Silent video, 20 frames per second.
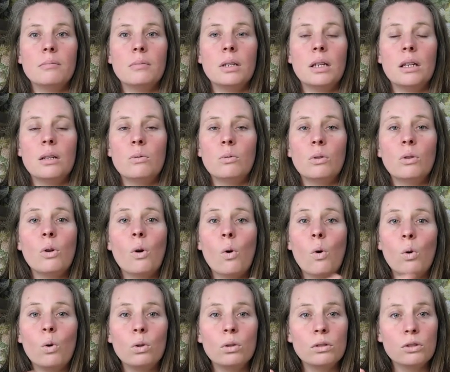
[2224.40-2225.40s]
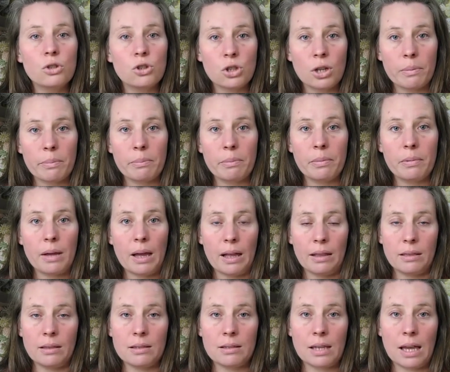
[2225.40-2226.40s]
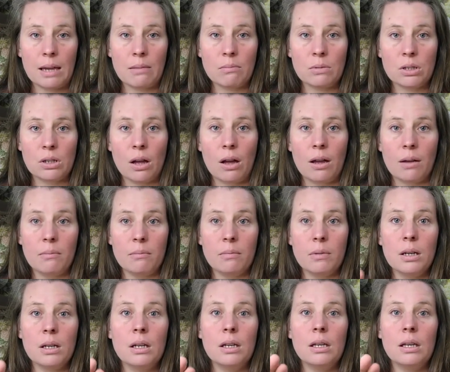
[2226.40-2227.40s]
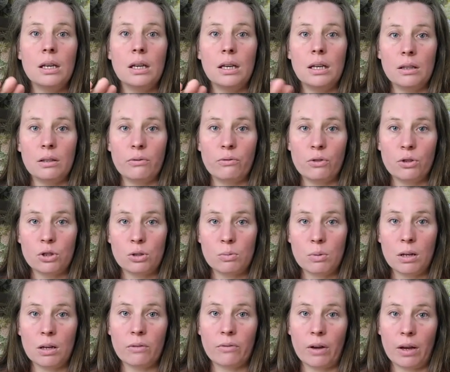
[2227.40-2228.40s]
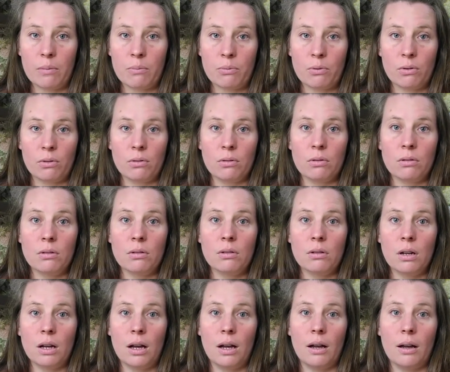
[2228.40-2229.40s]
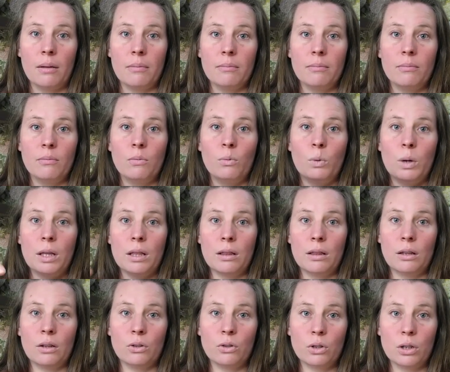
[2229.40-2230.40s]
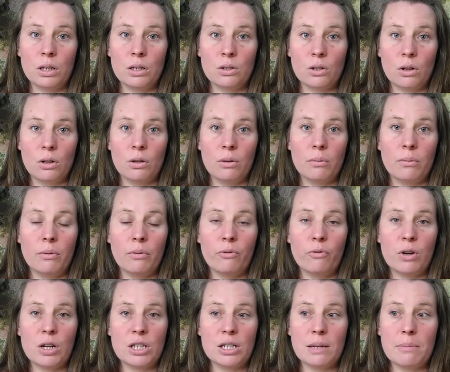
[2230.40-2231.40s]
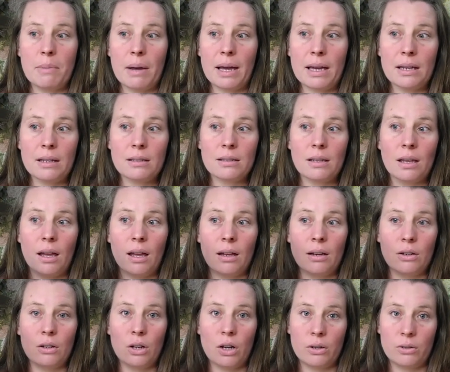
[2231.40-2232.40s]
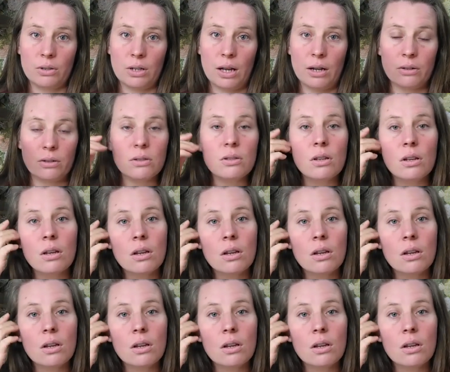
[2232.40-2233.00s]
it will all ship at the same time in the first week of April when the cookies are freshly baked and goes out.